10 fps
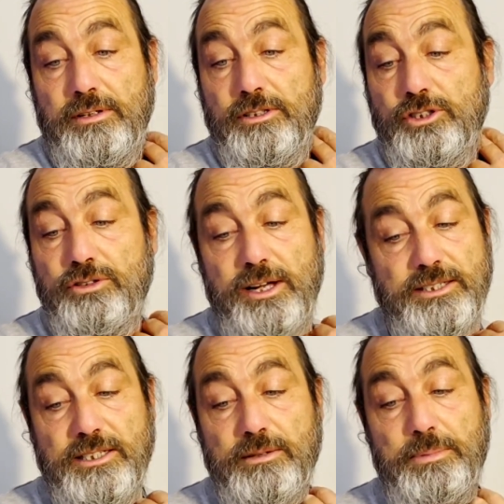
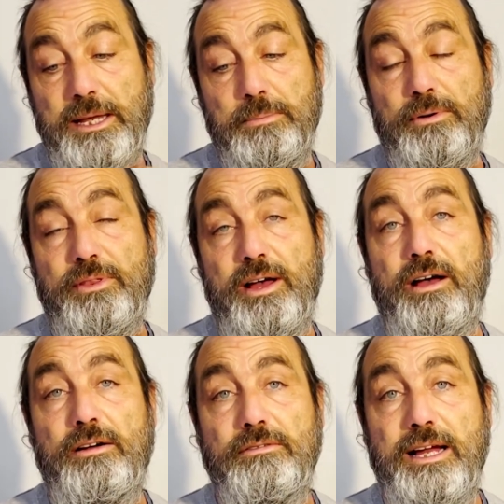Trust the people that
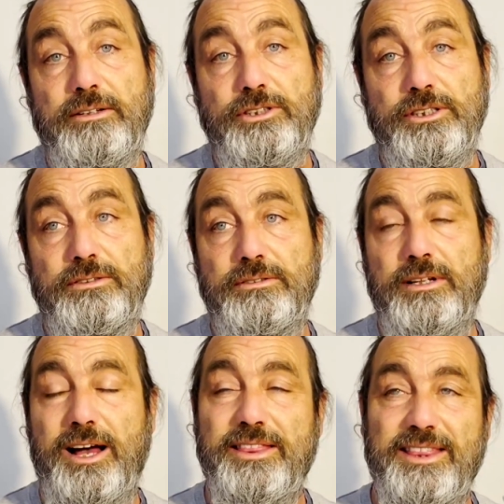are around you.
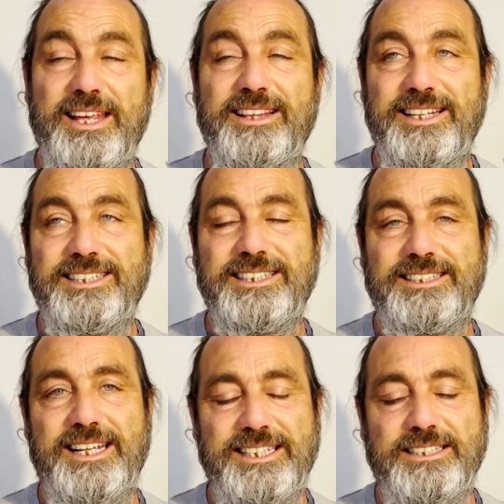I think this
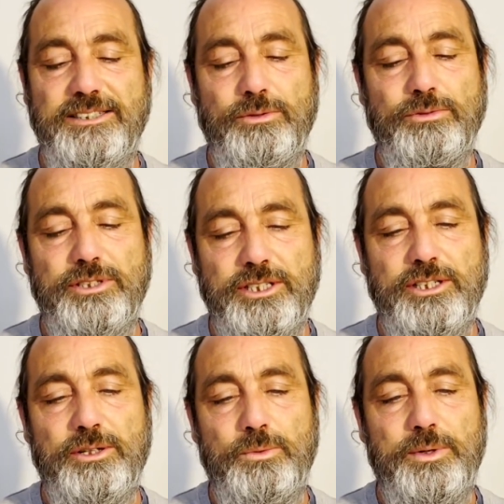is all to
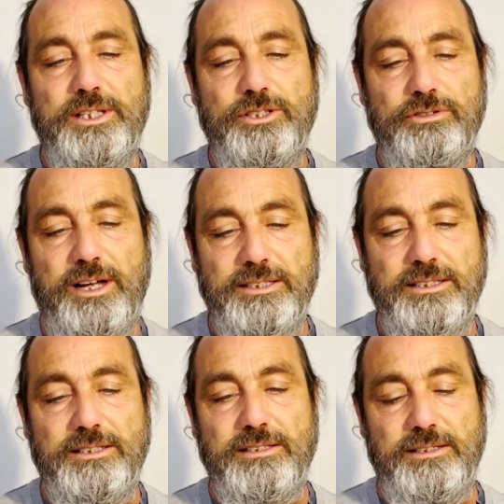do with
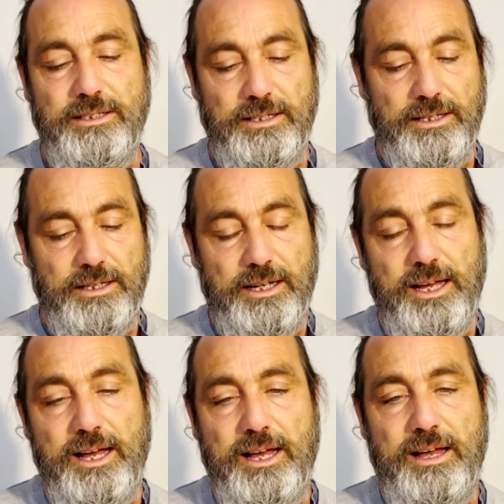trust.
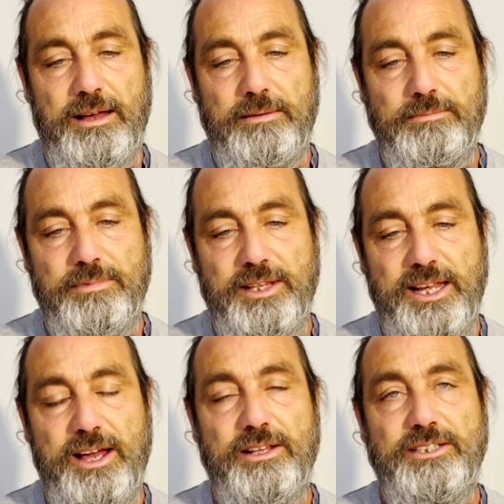
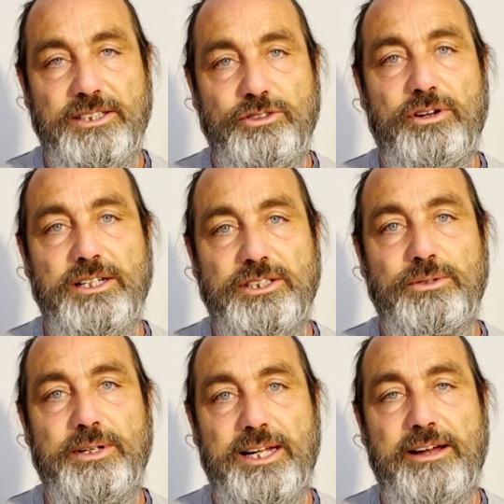The Earth is trying
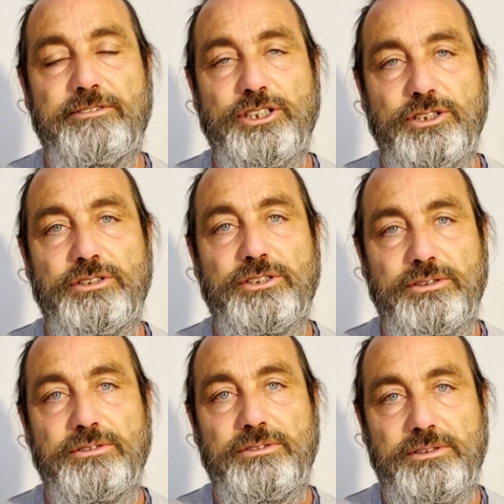to encourage you
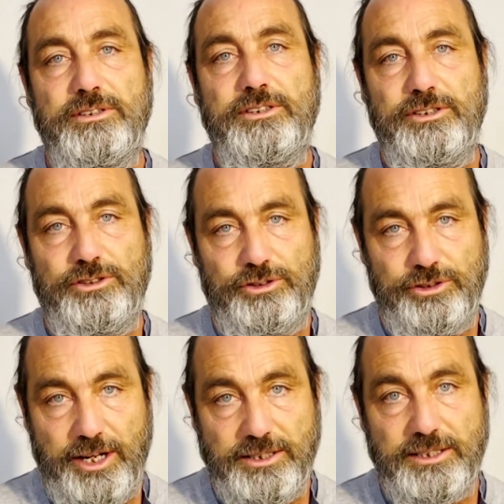to just
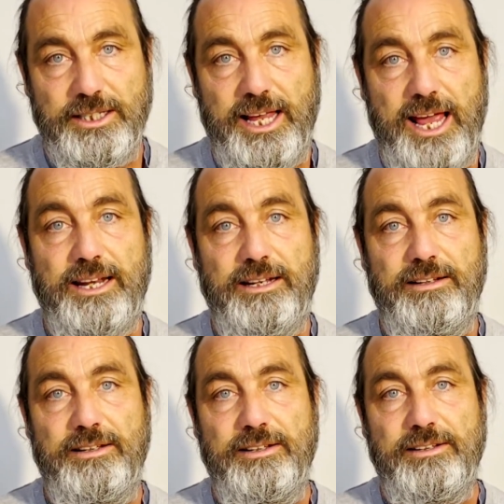trust again
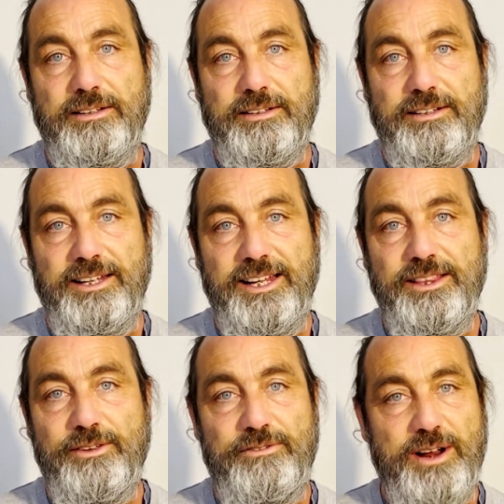
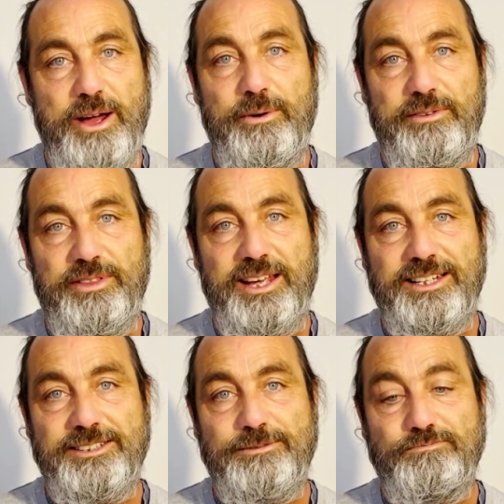in the flow of
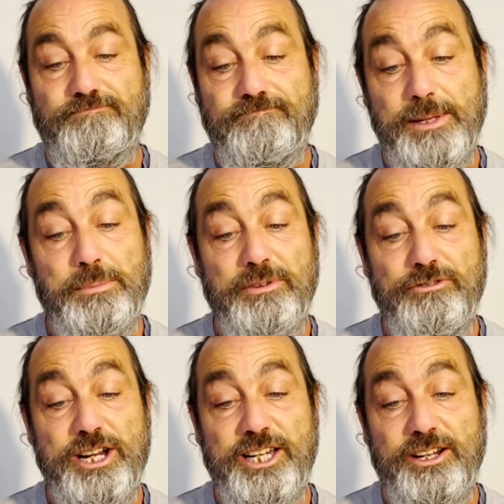things. It'd be
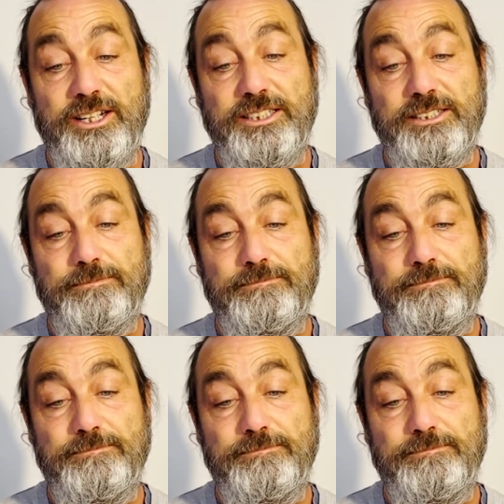really nice.